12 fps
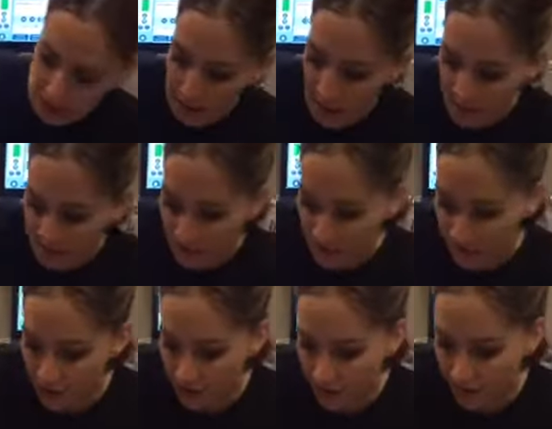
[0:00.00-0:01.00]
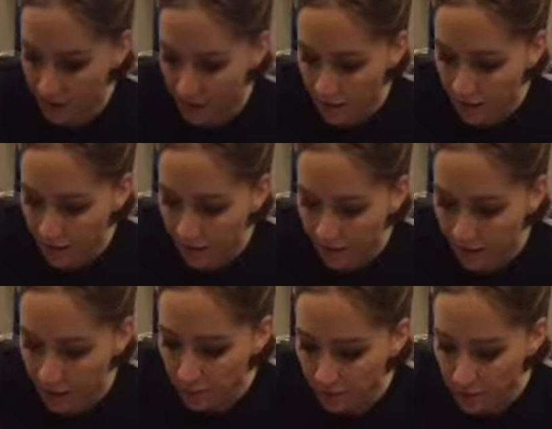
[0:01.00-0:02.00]
after that treatment.
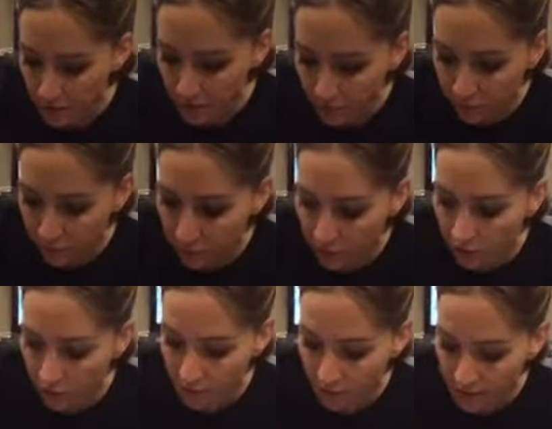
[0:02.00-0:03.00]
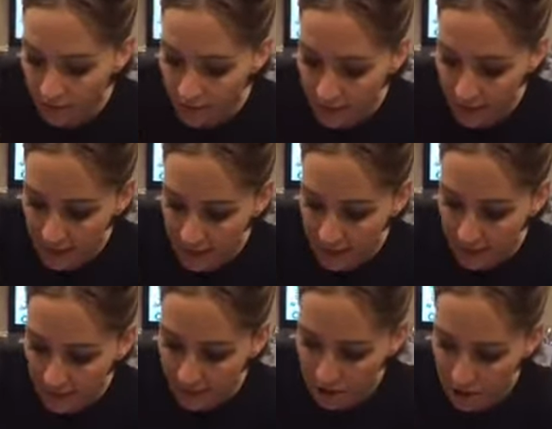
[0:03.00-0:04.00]
However, to really correct sun
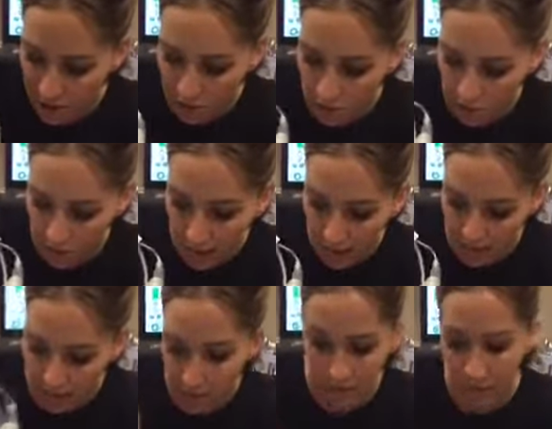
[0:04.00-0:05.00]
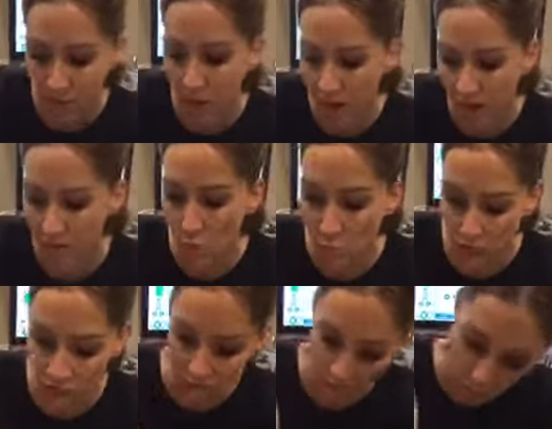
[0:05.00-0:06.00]
damage, you would absolutely require more
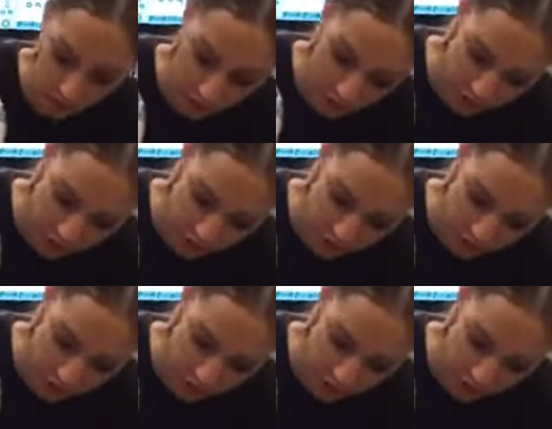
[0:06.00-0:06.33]
than one